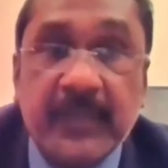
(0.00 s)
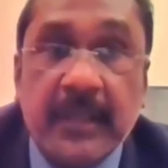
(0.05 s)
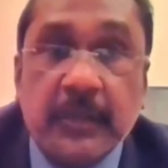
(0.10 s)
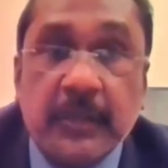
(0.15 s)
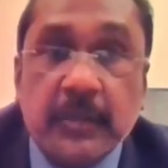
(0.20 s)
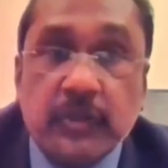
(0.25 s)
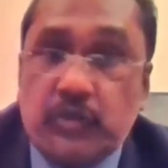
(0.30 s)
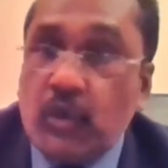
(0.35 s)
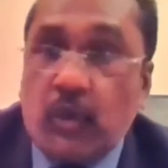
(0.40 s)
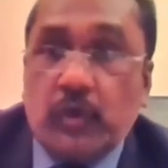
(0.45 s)

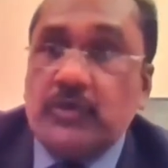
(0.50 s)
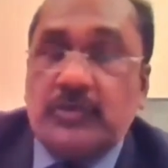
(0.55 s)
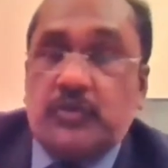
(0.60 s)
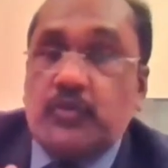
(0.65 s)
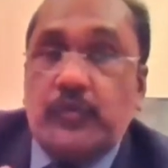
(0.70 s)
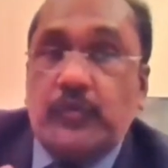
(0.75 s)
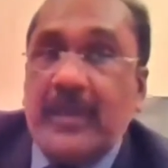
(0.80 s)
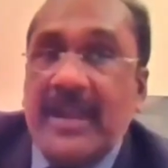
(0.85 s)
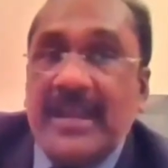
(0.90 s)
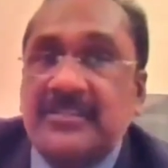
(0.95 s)
So
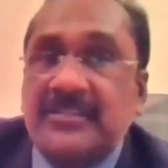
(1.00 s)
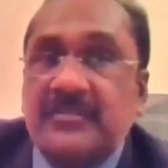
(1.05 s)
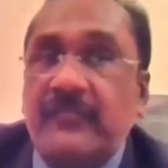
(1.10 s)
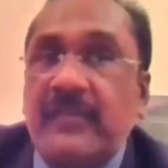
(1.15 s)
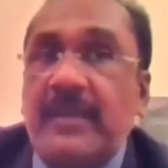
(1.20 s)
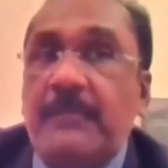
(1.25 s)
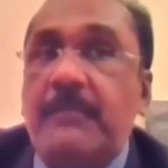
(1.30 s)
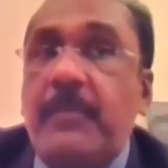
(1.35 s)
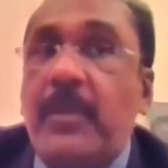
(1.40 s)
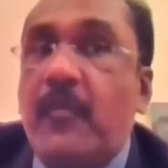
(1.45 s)
students
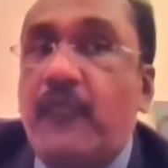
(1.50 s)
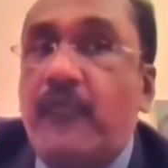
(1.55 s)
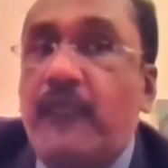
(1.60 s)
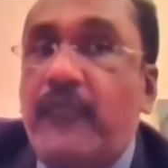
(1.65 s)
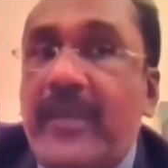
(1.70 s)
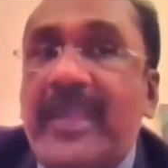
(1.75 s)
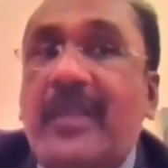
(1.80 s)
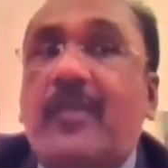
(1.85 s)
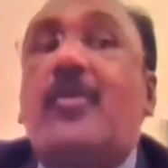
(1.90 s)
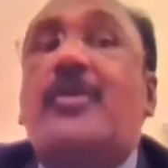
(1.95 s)
will be
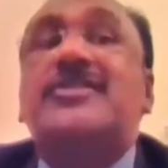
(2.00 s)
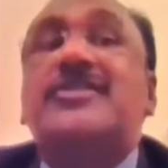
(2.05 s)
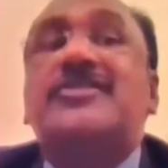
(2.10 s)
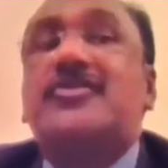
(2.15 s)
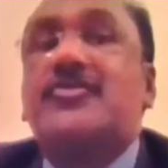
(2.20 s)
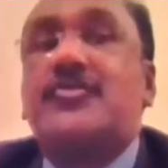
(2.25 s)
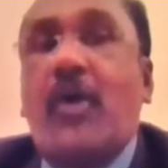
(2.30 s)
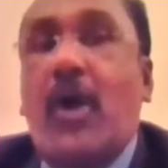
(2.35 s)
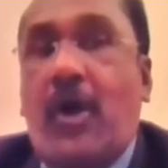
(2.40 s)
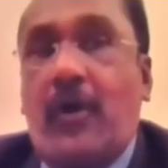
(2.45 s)
weak or
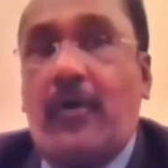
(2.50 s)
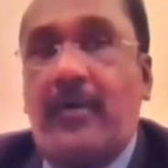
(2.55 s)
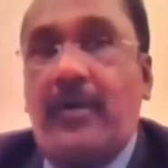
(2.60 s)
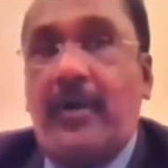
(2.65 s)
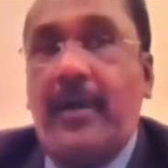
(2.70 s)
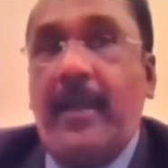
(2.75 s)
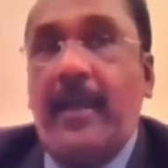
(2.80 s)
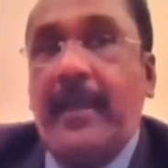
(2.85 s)
strong.